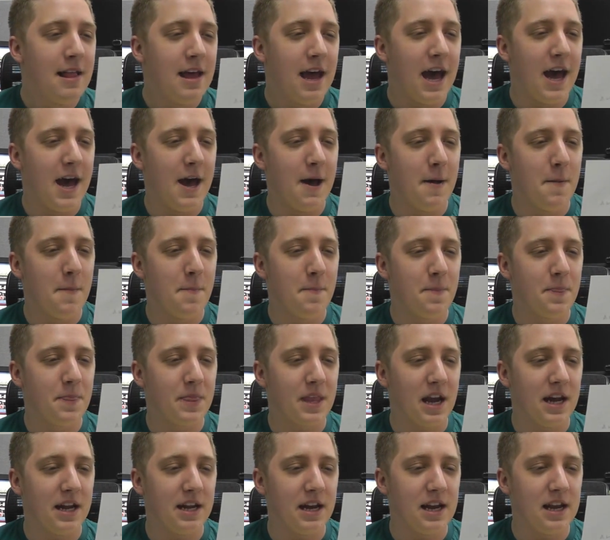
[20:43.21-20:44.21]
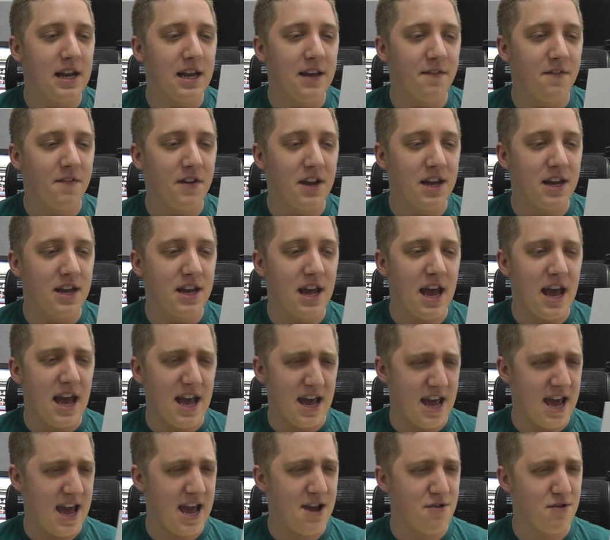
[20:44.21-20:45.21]
And I live in
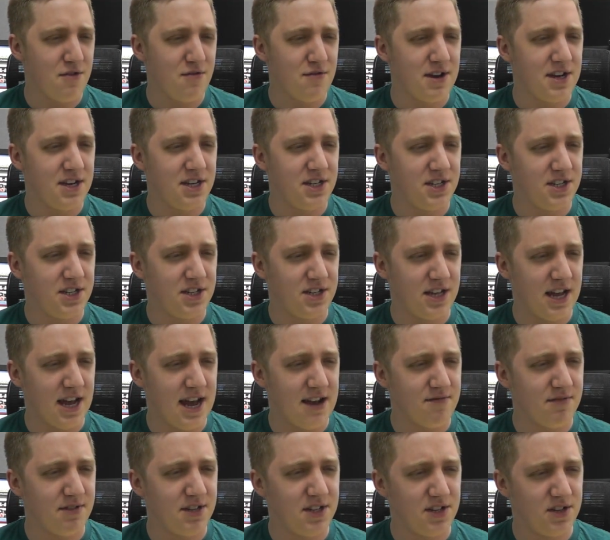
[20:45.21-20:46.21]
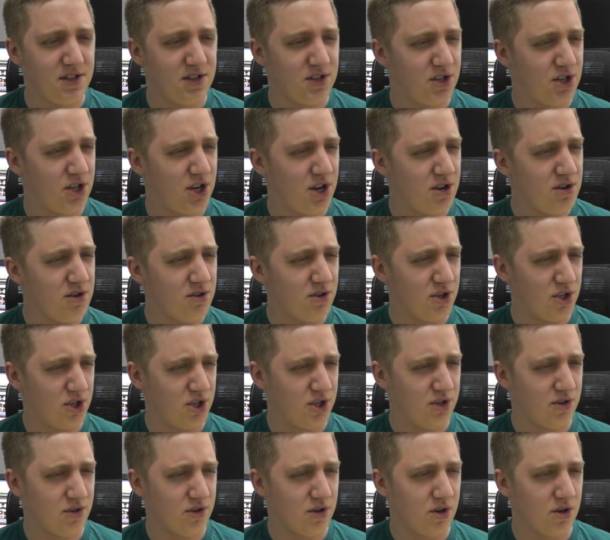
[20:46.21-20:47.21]
Erist
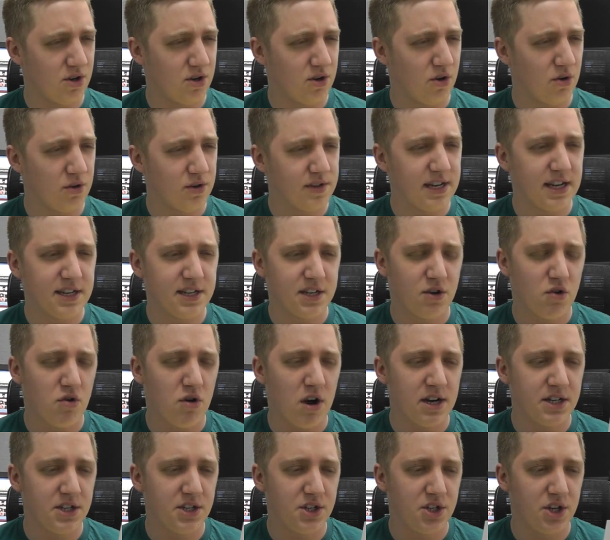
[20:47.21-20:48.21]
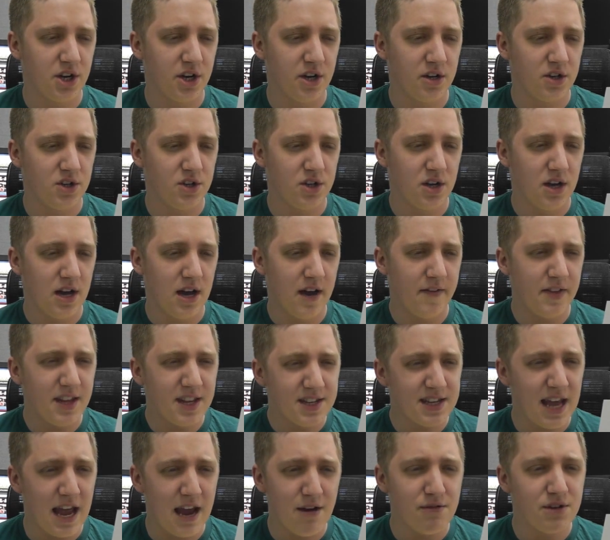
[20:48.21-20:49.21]
Church? Or is that Christ Church? I think
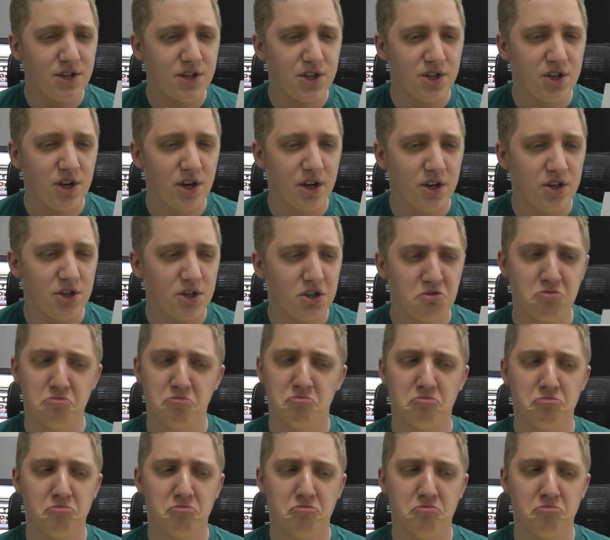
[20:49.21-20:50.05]
that's Erist Church.